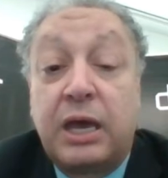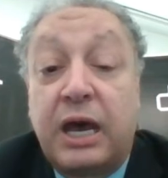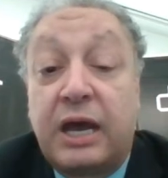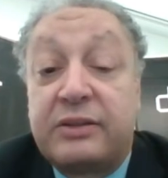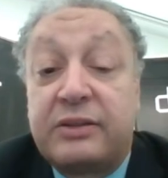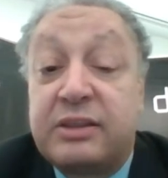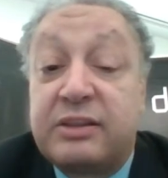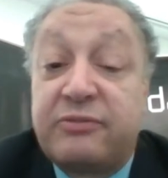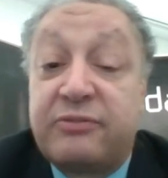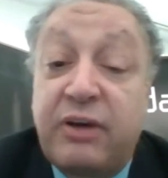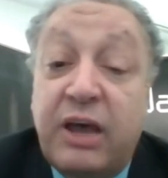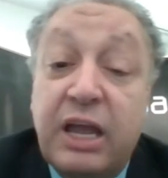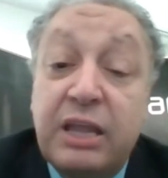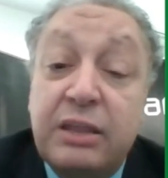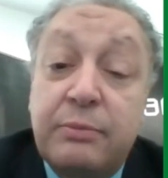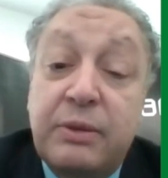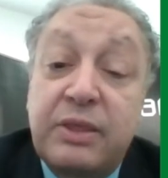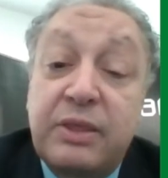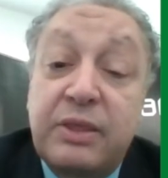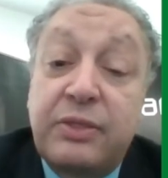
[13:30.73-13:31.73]

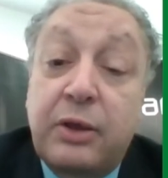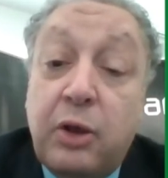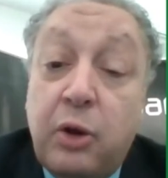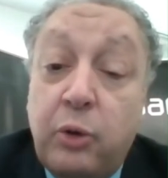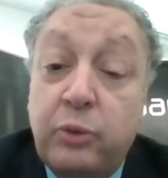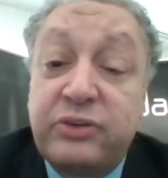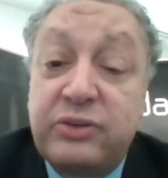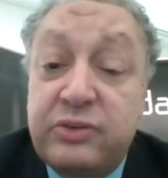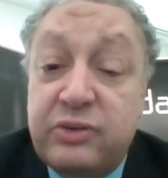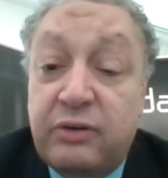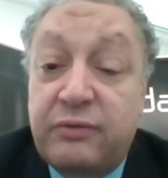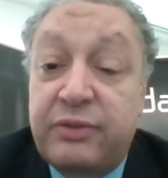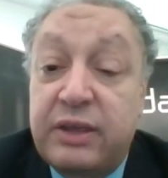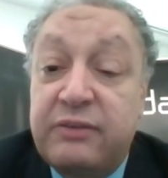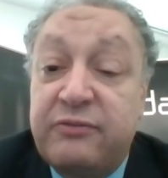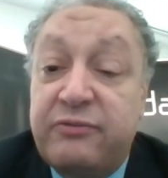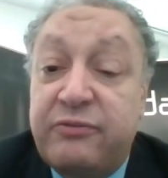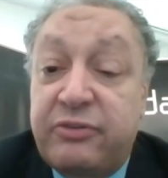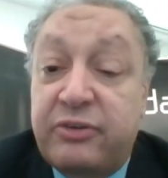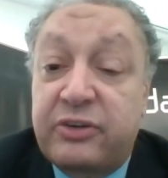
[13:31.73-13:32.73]
Identified by the causes of the
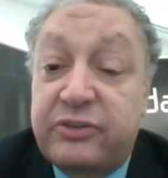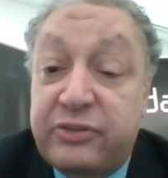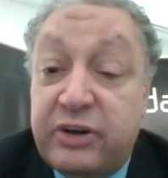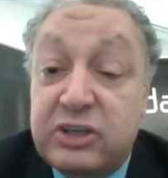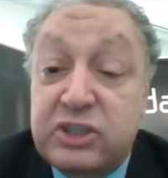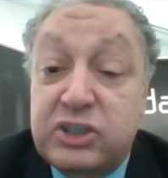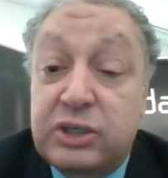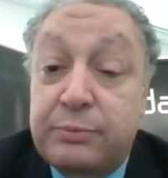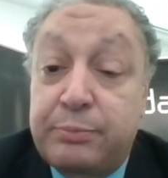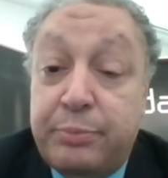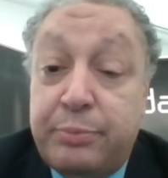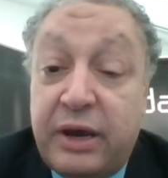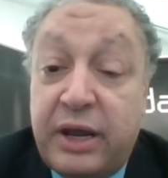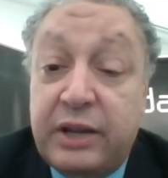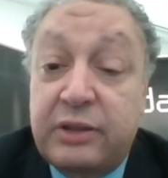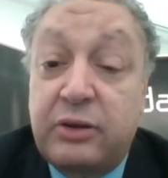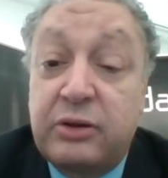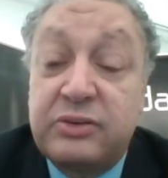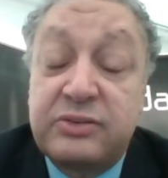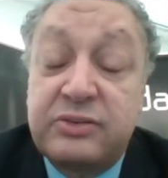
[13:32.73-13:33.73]
infrastructure
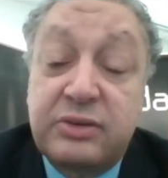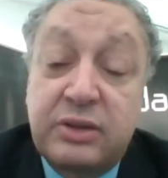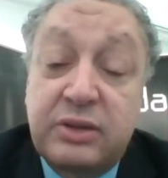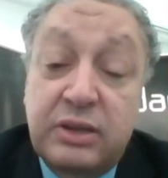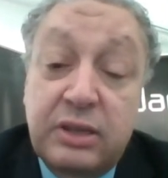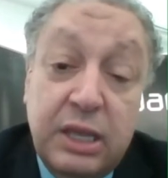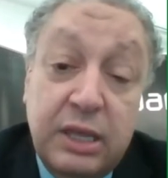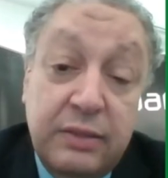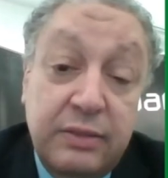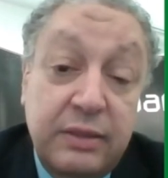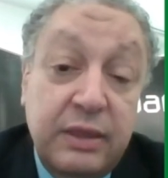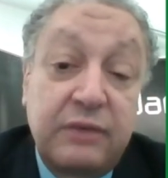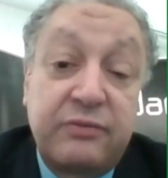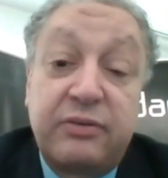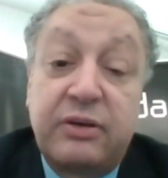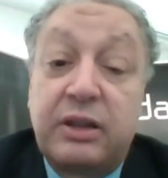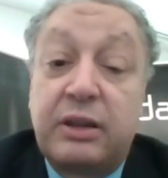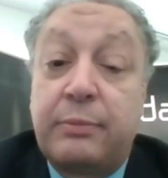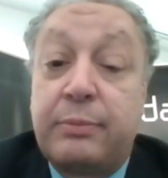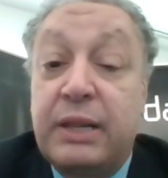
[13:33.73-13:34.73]
paradox, the
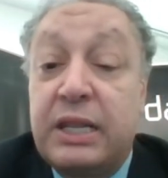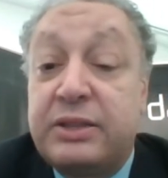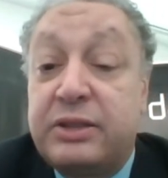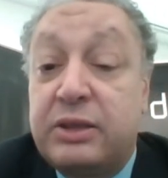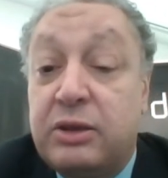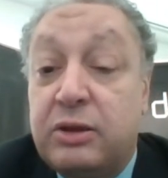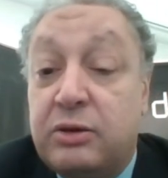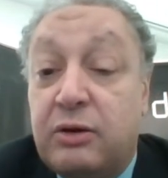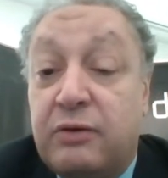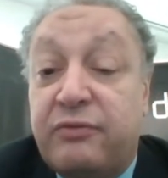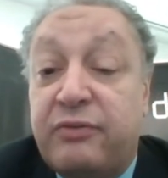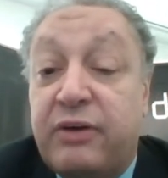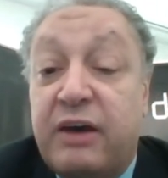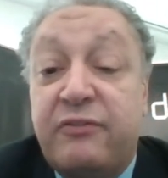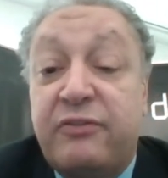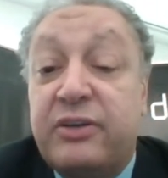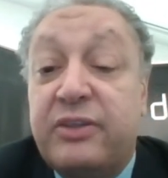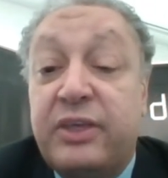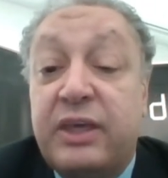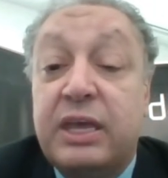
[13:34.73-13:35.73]
availability of
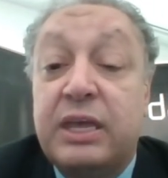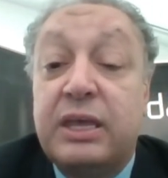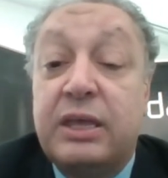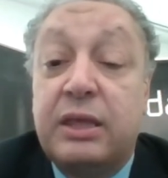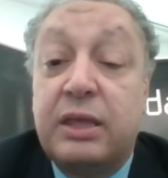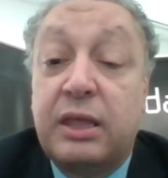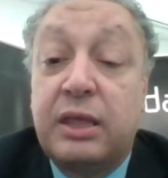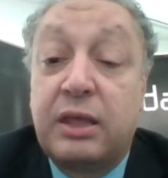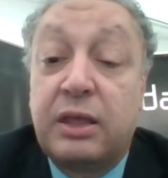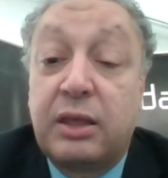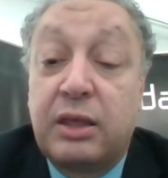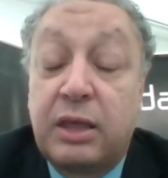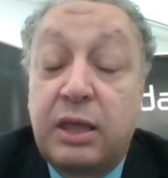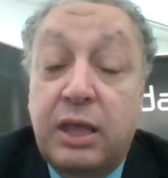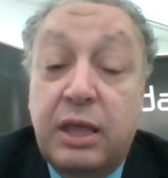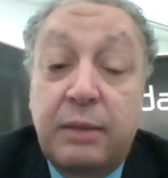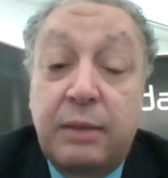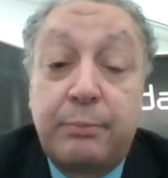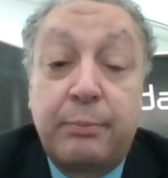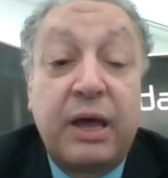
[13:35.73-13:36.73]
everything,
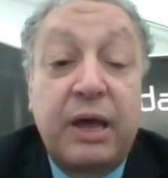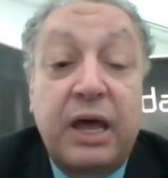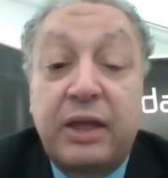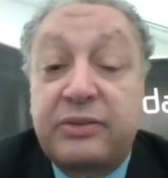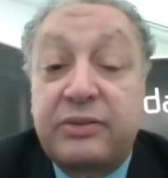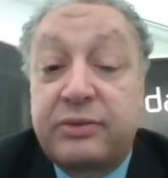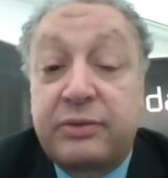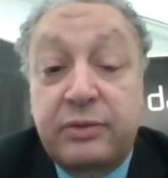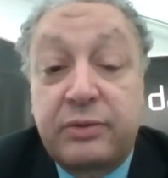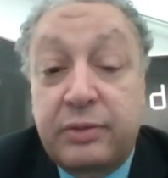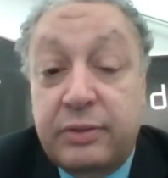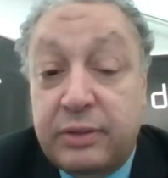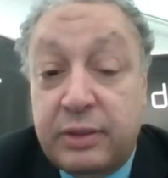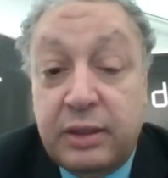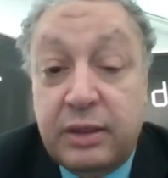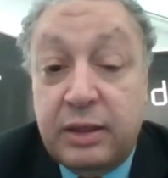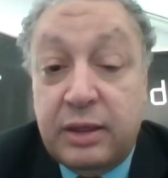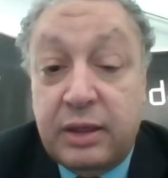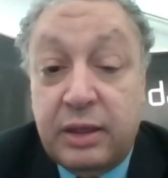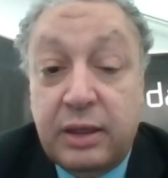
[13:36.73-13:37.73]
but
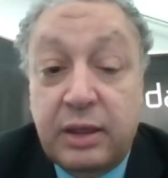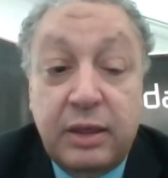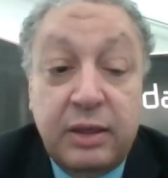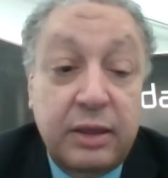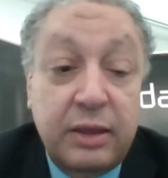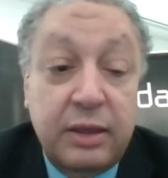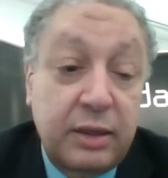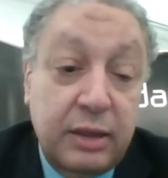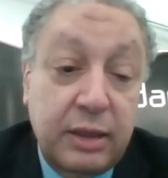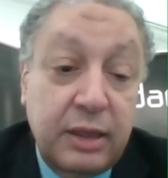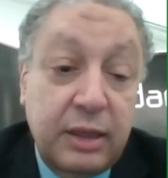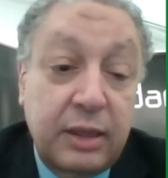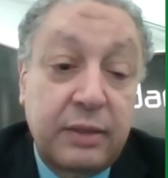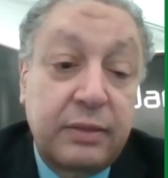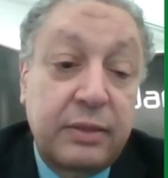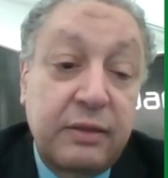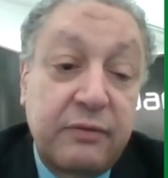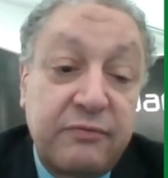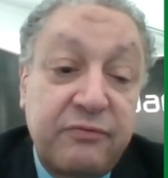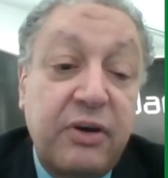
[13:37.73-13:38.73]

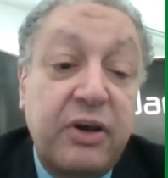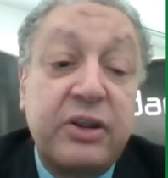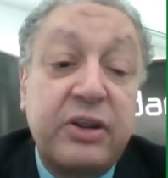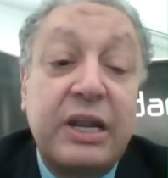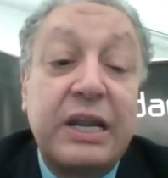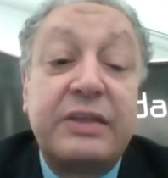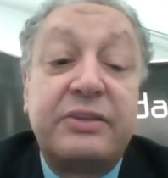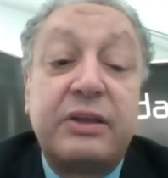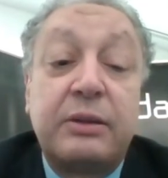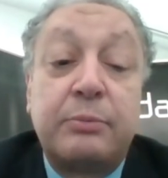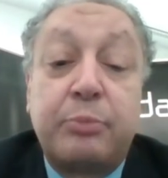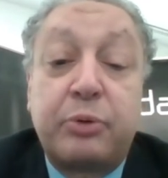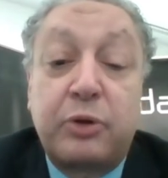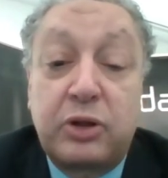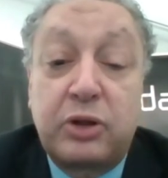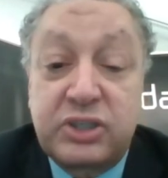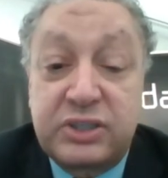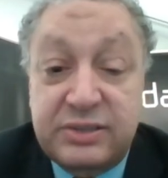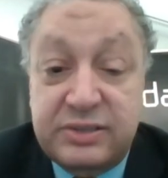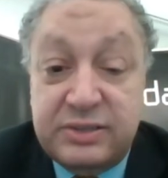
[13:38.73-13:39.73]
very little
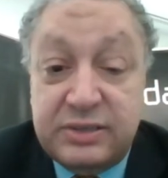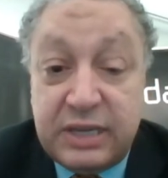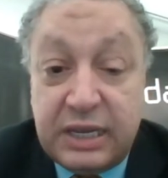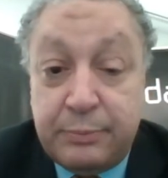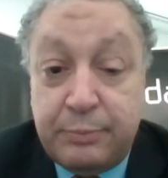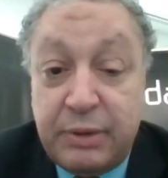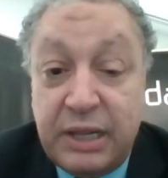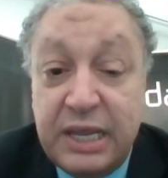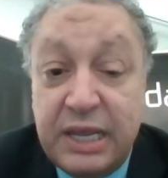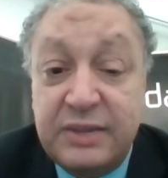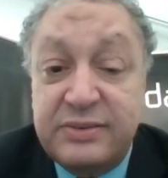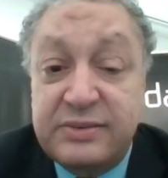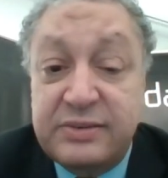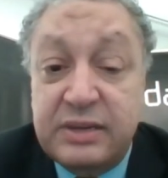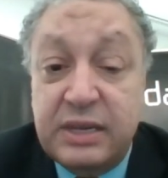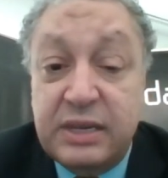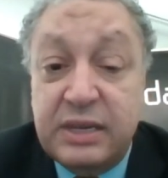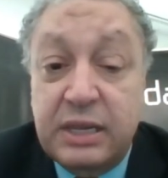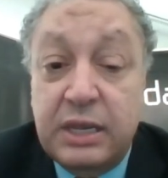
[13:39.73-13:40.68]
projects take place